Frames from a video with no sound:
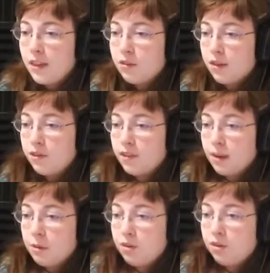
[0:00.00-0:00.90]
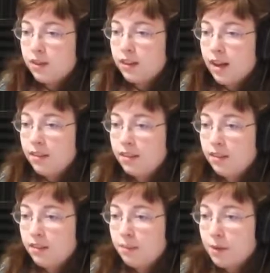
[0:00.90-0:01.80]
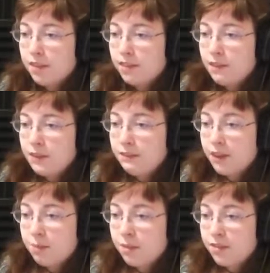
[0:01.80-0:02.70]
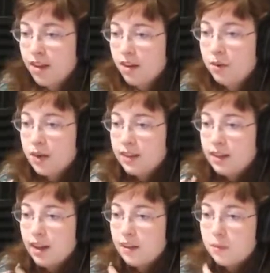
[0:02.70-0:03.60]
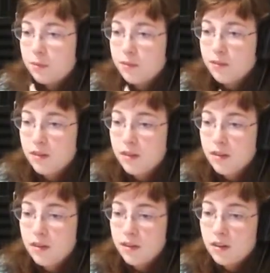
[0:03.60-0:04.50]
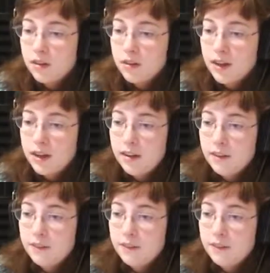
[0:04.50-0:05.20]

the attrition damage to the glass units by 75%. Okay, that helps. Okay?